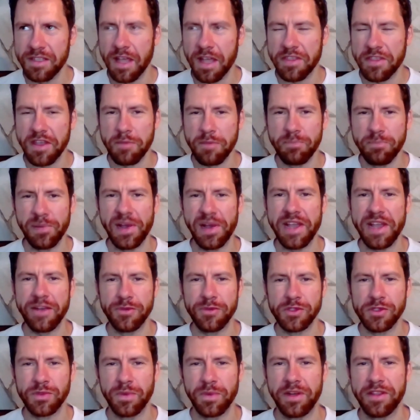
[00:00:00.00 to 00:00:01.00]
I think bike
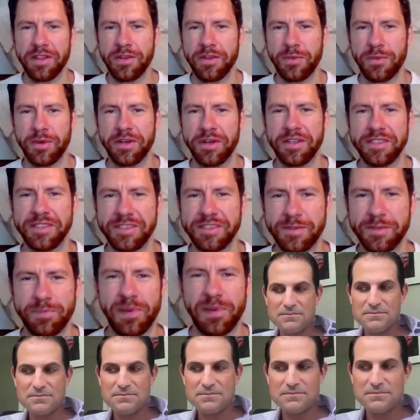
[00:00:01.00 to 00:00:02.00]
was one of the words.
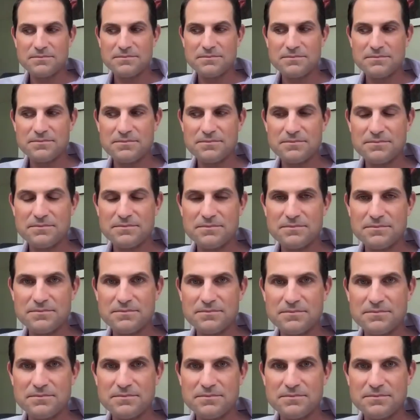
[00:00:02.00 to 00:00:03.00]
Bike was like
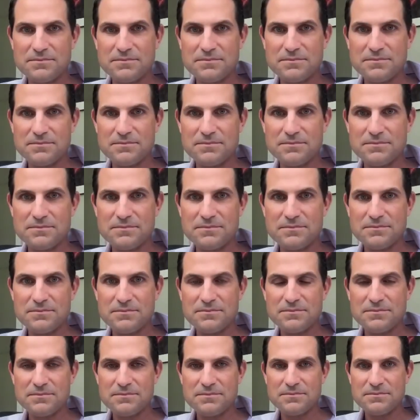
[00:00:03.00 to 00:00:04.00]
50 points all of a
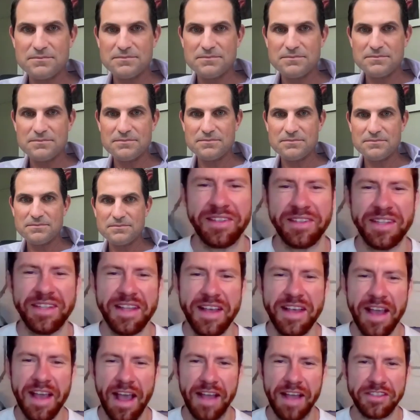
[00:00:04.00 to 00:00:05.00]
sudden in Scrabble.
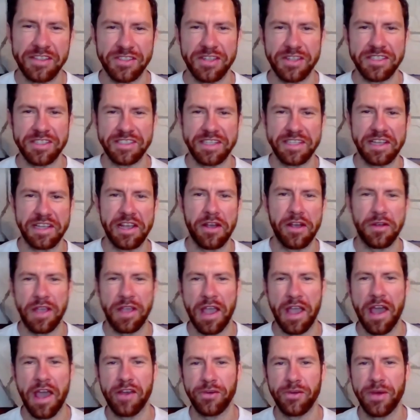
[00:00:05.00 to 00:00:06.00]
And so I was thinking,
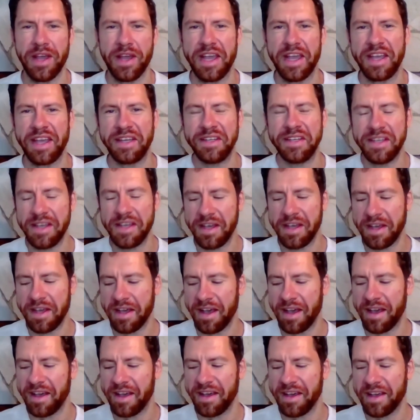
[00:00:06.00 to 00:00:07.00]
okay,
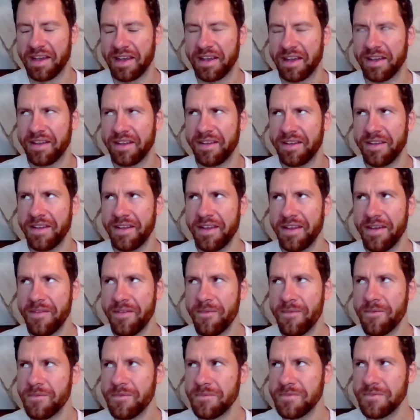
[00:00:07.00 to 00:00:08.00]
uh
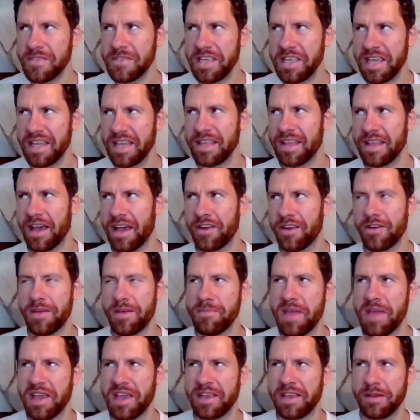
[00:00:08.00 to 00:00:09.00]
how do I
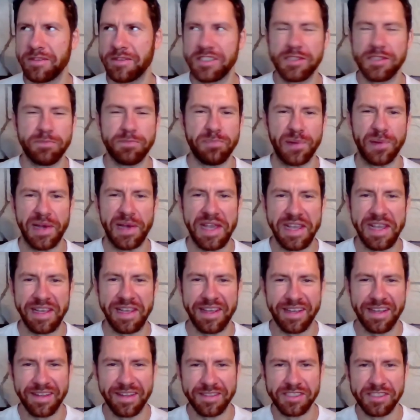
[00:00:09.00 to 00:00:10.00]
make it just
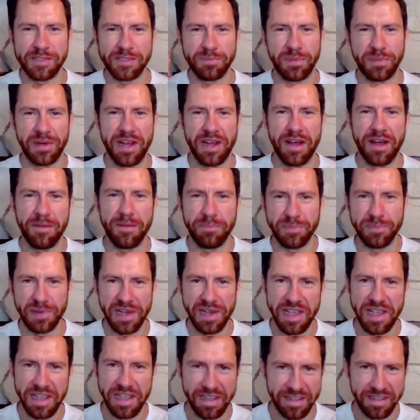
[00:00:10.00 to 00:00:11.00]
bike, just put out
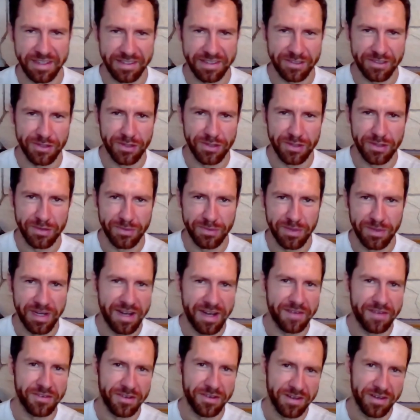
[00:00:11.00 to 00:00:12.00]
bike or
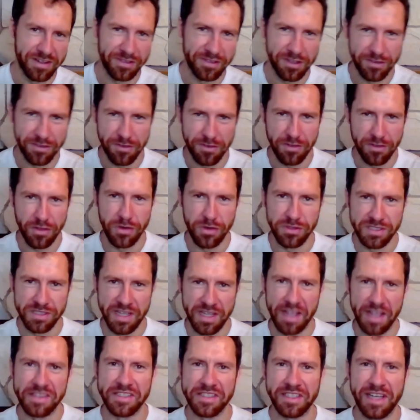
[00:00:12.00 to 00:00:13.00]
whatever and look for those
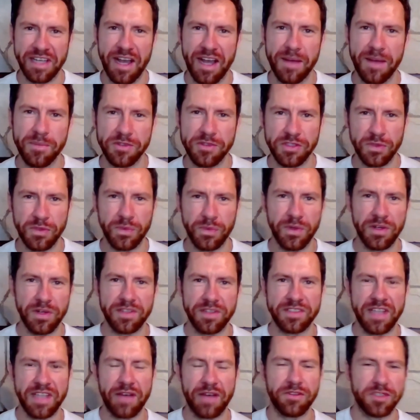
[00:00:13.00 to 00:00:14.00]
kinds of combos of
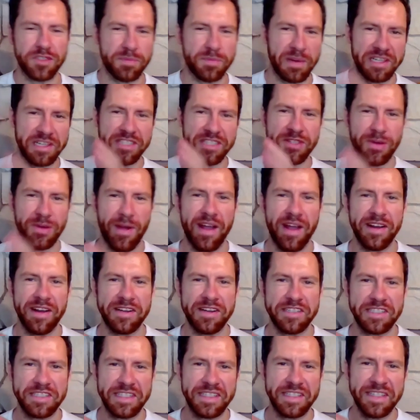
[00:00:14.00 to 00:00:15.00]
words. That was my
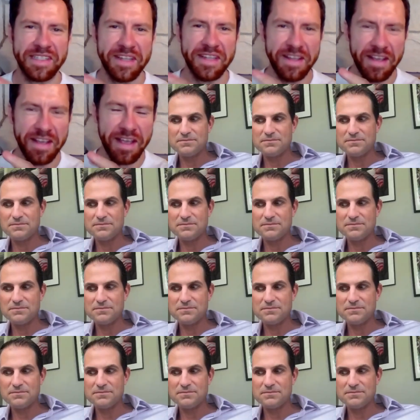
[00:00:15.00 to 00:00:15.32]
strategy